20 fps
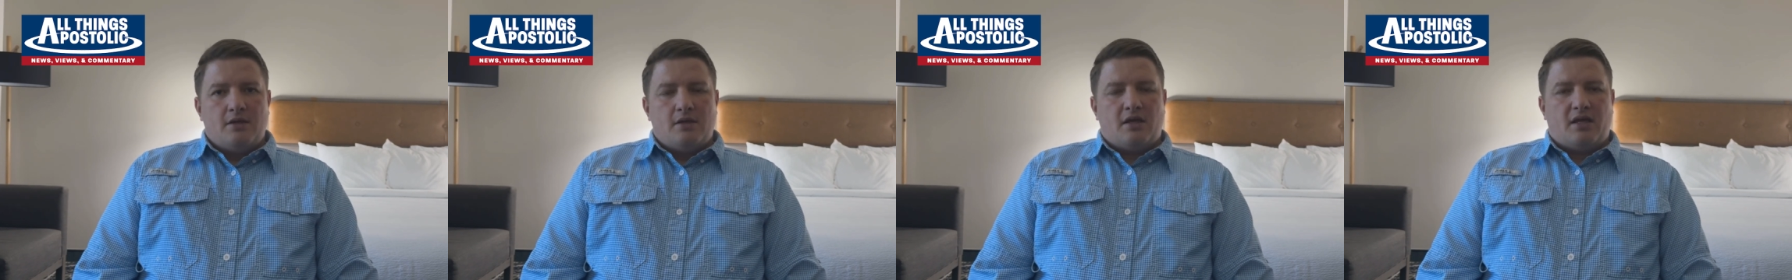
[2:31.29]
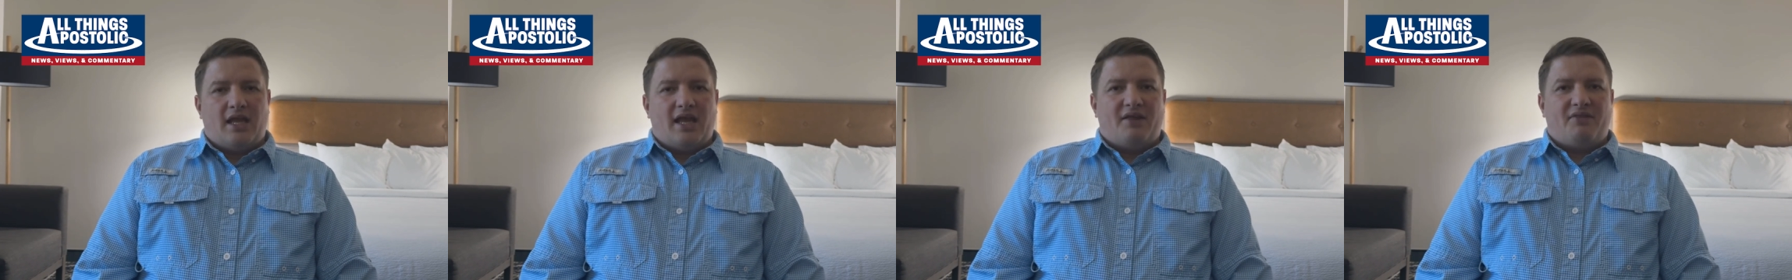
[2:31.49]

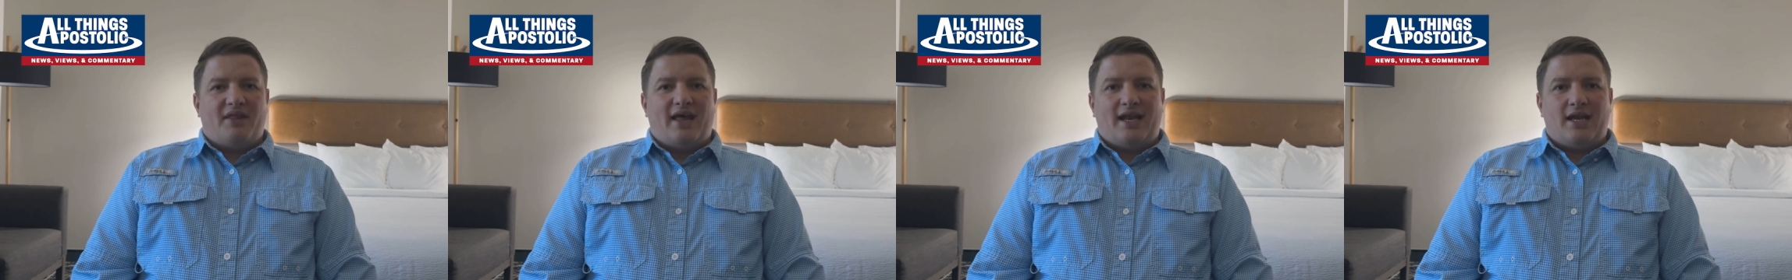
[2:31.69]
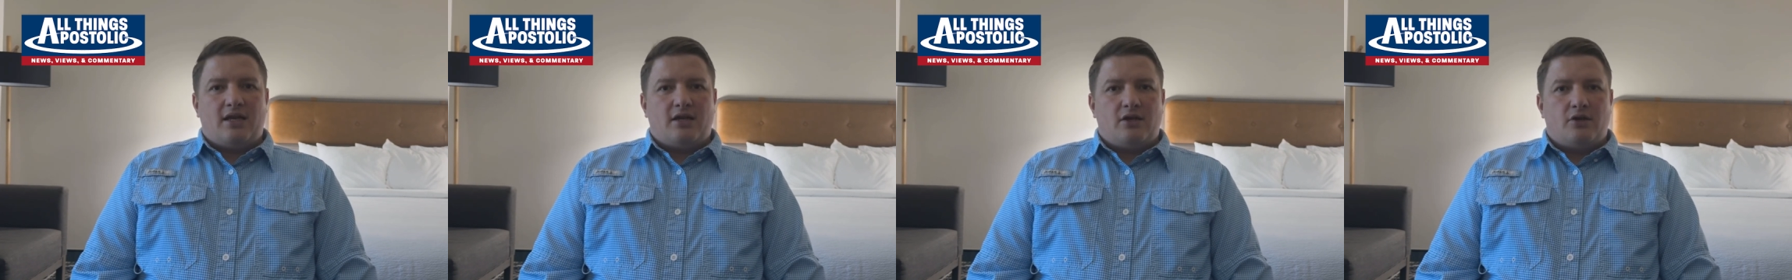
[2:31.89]
Again,
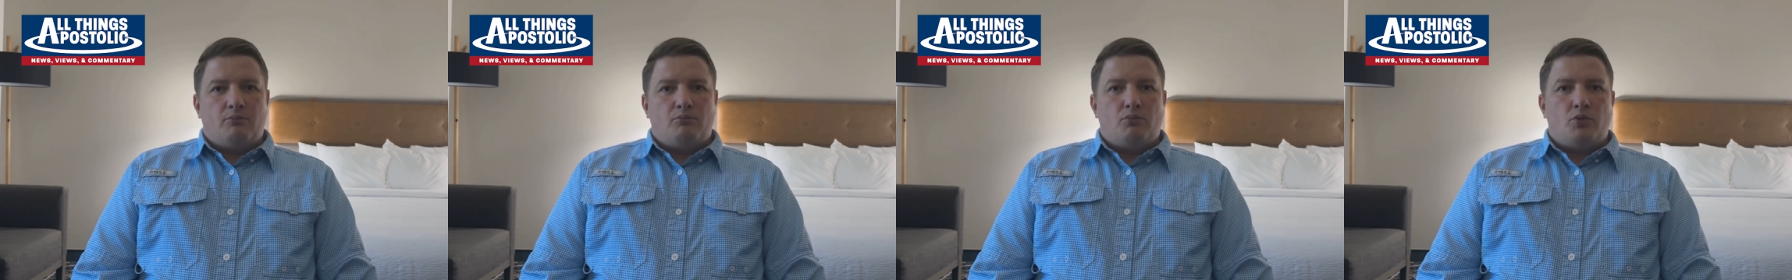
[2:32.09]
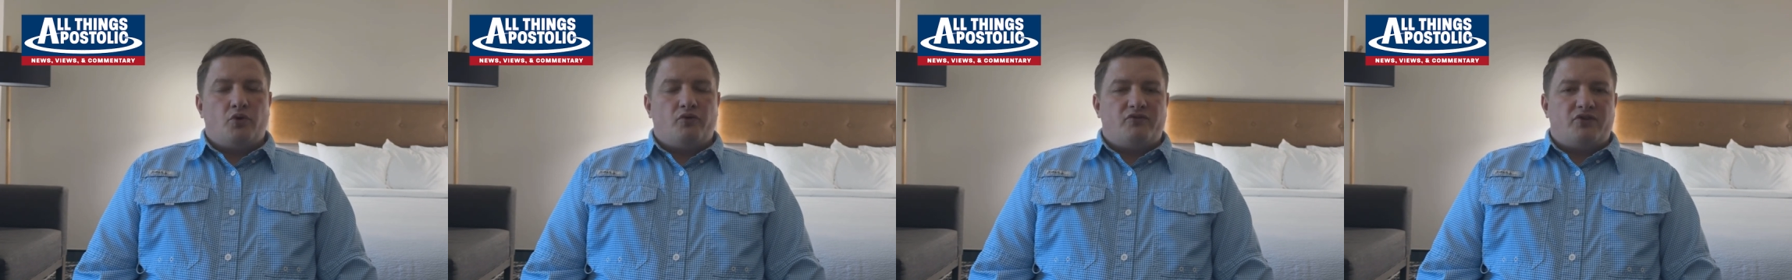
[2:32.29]
that
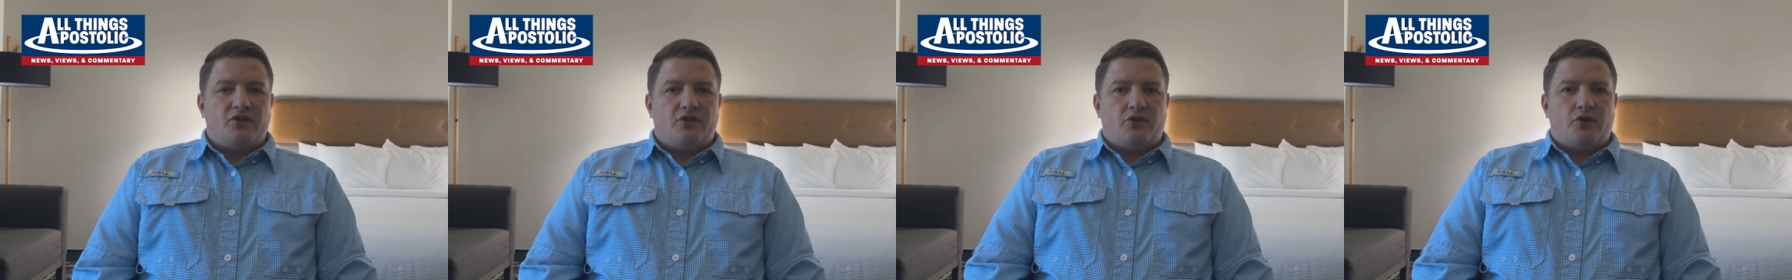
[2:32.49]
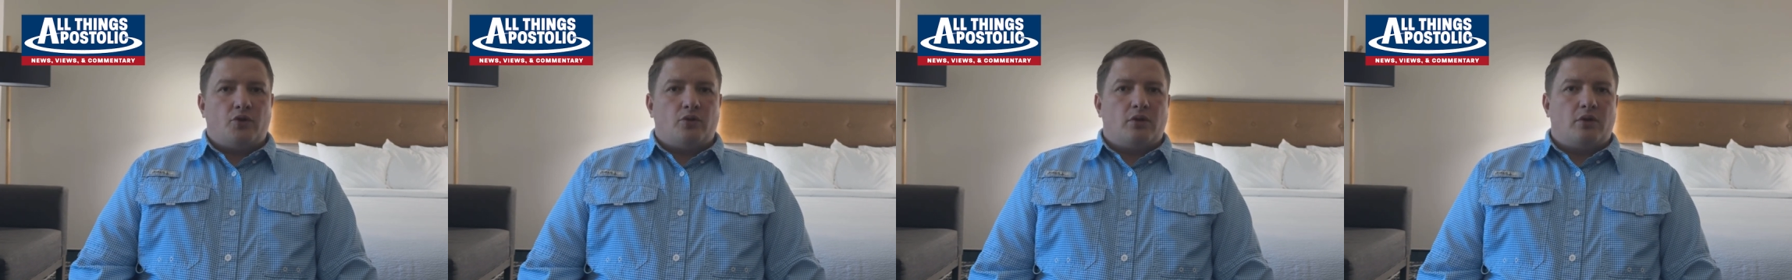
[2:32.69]
move to
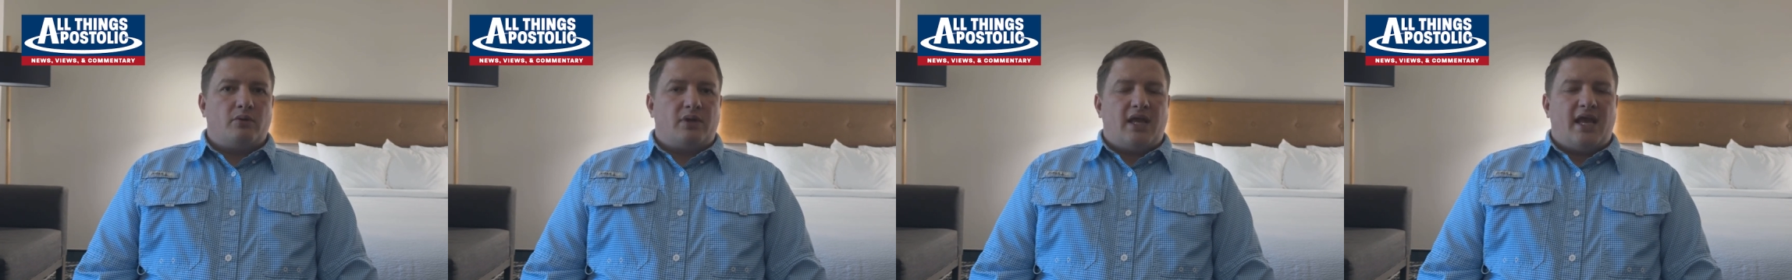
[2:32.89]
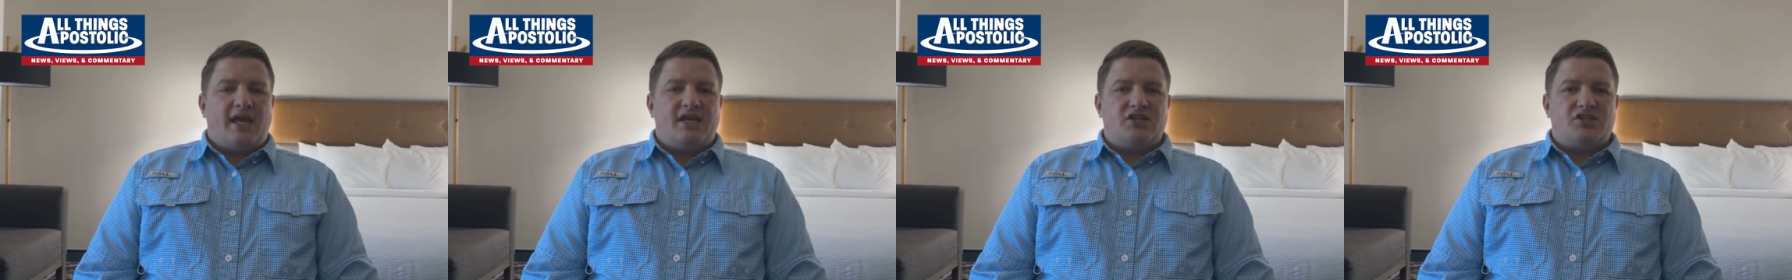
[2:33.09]
the new
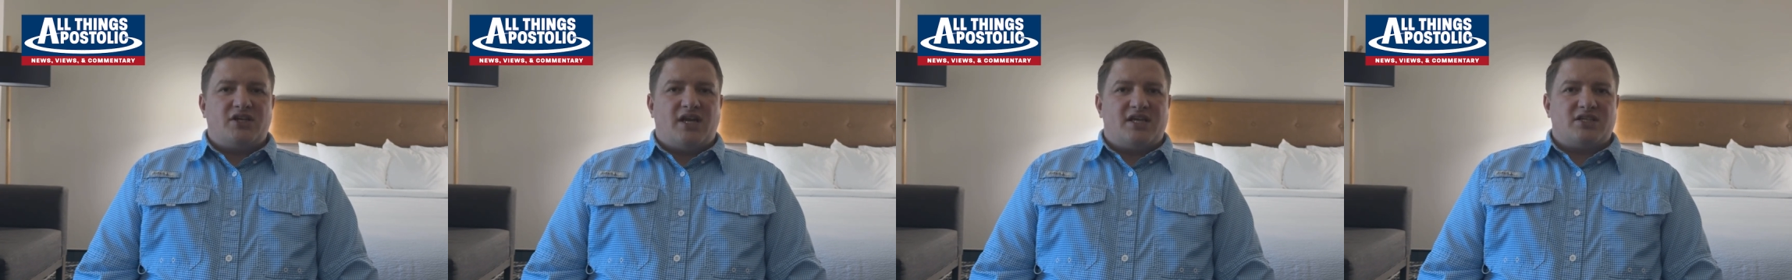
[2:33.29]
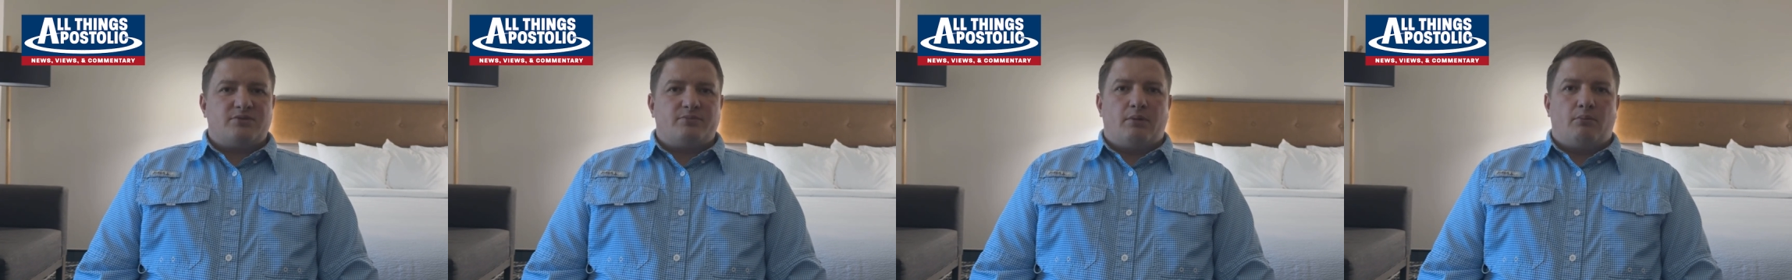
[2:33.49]
location has